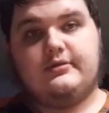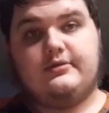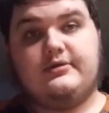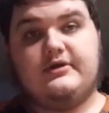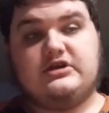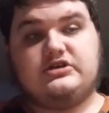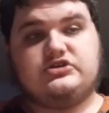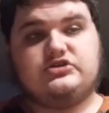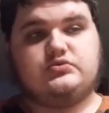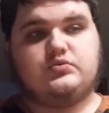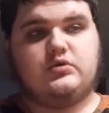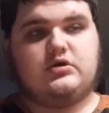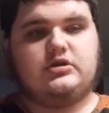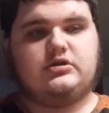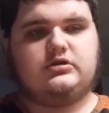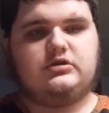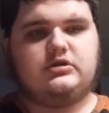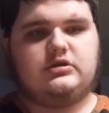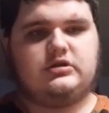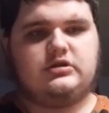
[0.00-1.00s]
This
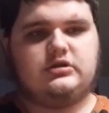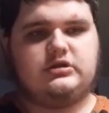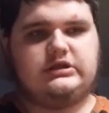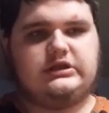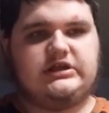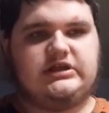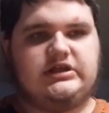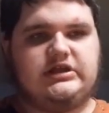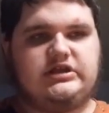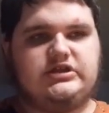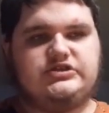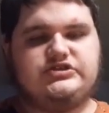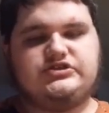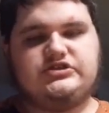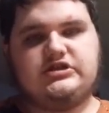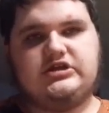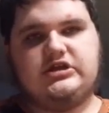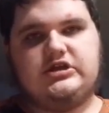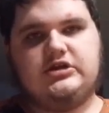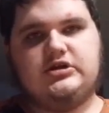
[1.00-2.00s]
one
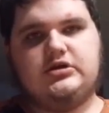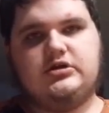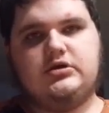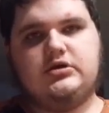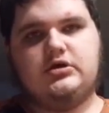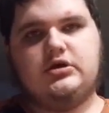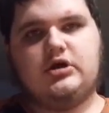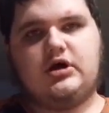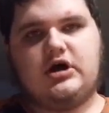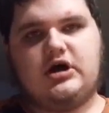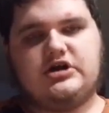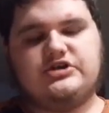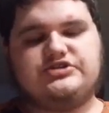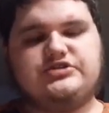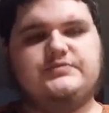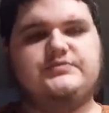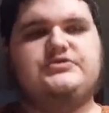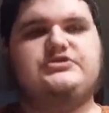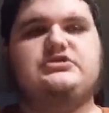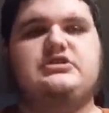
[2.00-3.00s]
is an
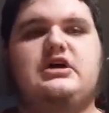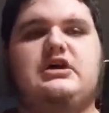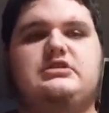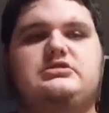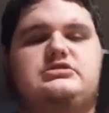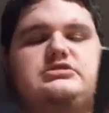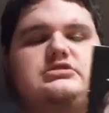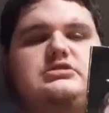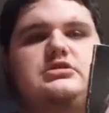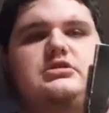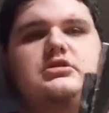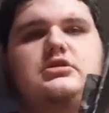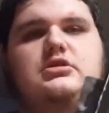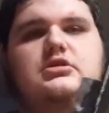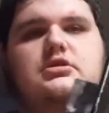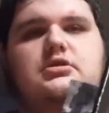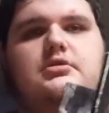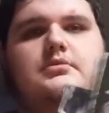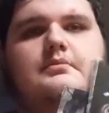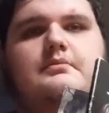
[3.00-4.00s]
awesome set,
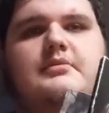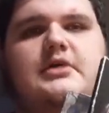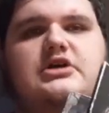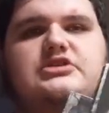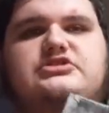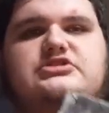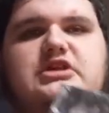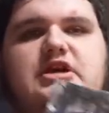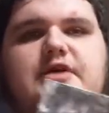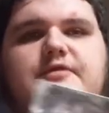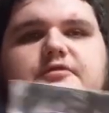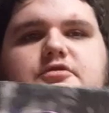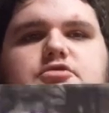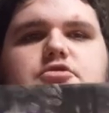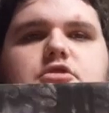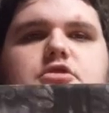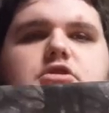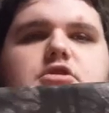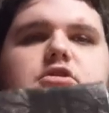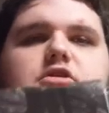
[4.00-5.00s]
must have in
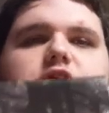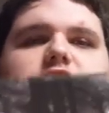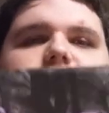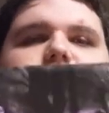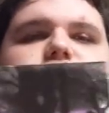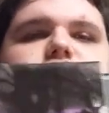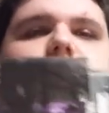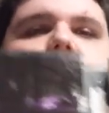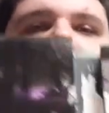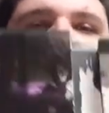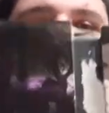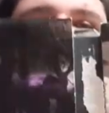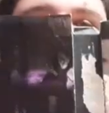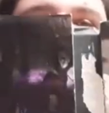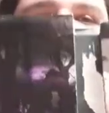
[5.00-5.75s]
your collection,